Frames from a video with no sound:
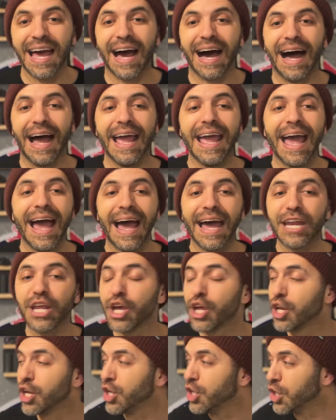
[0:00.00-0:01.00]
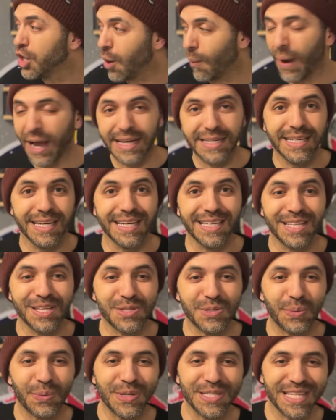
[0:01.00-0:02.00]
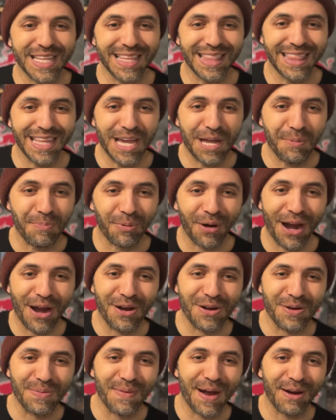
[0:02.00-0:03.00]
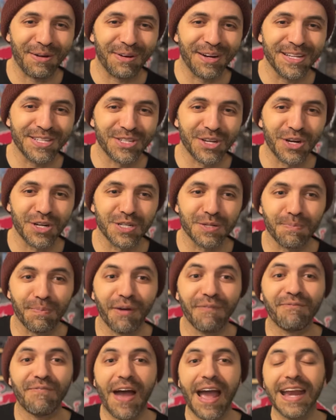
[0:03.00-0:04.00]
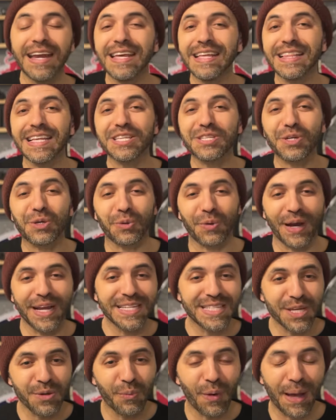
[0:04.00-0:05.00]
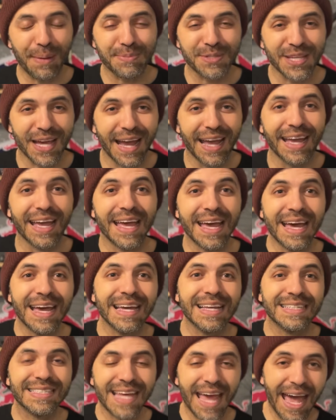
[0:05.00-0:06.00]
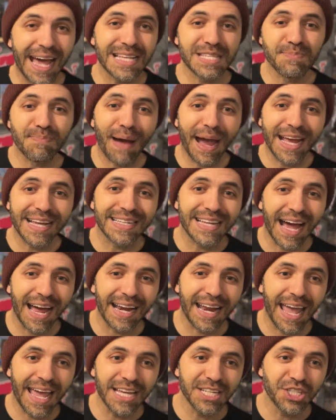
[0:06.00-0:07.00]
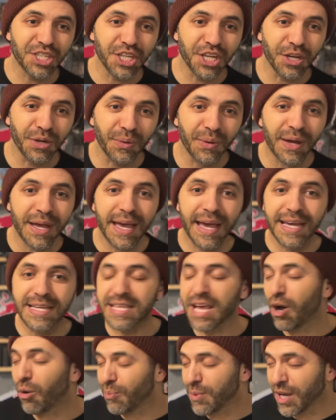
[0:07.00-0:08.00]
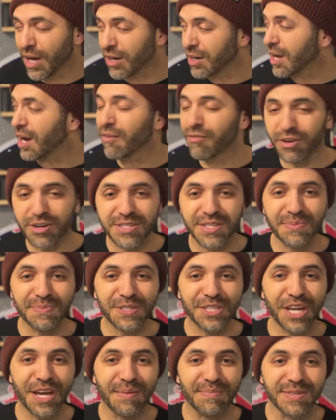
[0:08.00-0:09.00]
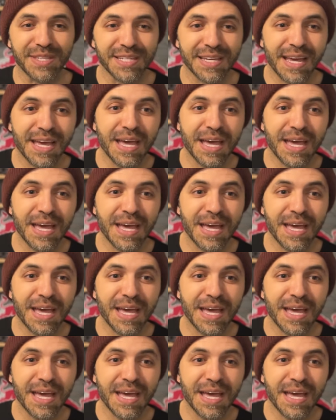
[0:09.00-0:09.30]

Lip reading: I had no idea this was a thing prior to my research, but finding this crazy website, testbike.hu, has helped me uncover some gems.